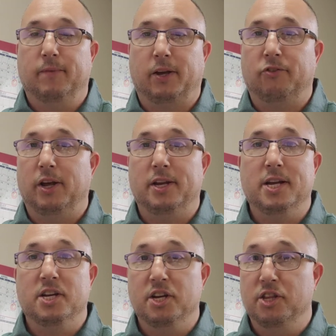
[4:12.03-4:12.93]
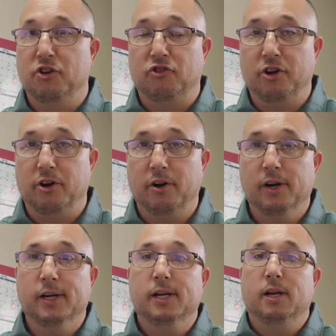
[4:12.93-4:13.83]
Like I said, he needed this
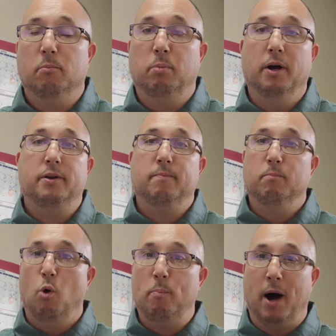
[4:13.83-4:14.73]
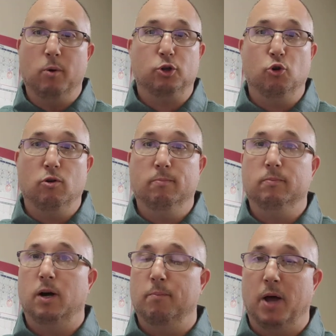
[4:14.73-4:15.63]
year. But more power to
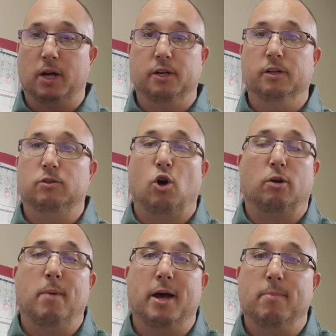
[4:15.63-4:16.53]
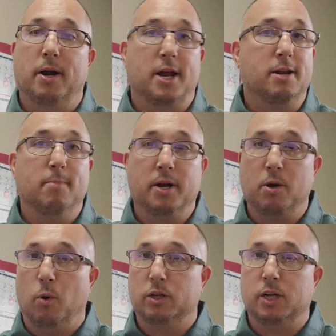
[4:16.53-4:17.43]
him. I'm not going to talk bad about
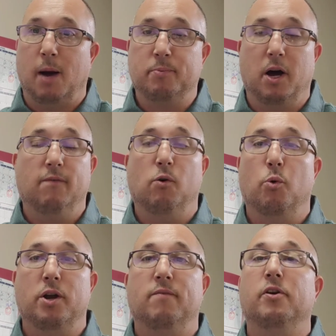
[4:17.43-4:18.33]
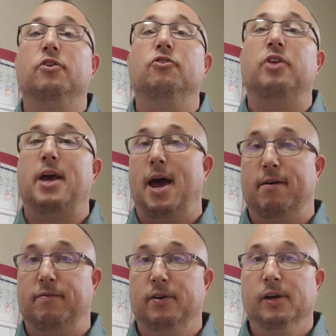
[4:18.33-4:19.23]
anybody that wants to opt out for whatever reasons they
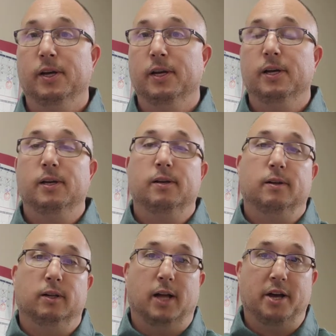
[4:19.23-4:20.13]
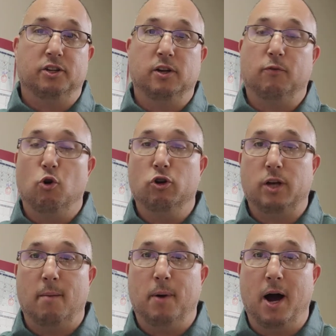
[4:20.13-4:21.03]
have. A lot of stuff
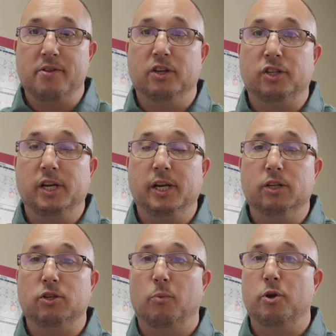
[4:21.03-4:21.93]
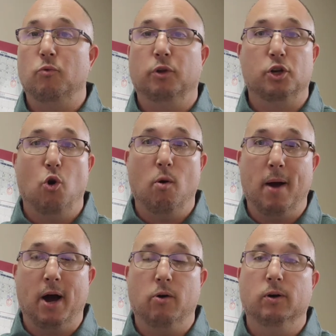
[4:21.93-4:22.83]
goes on behind the scenes that we don't really know
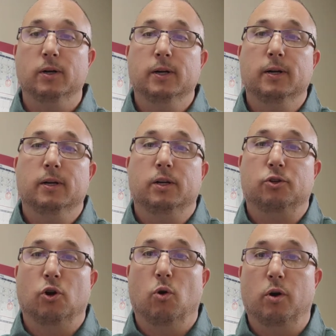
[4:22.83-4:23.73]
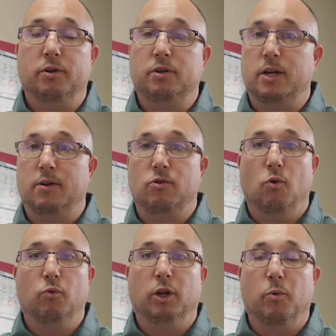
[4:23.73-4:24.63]
about. So I
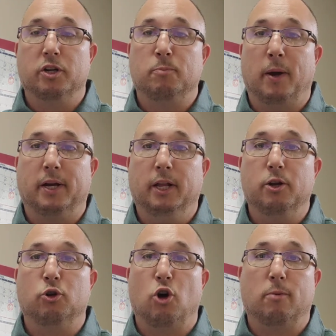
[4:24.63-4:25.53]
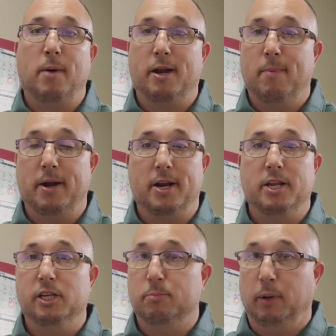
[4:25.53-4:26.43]
don't really want to speculate or talk bad about
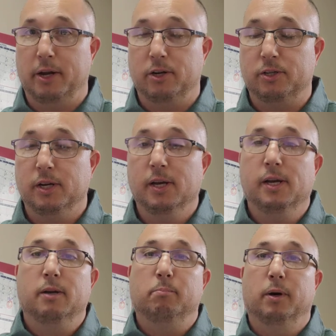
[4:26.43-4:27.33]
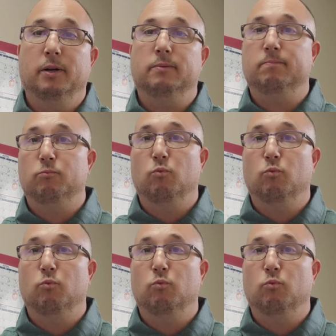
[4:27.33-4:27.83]
any of these players. But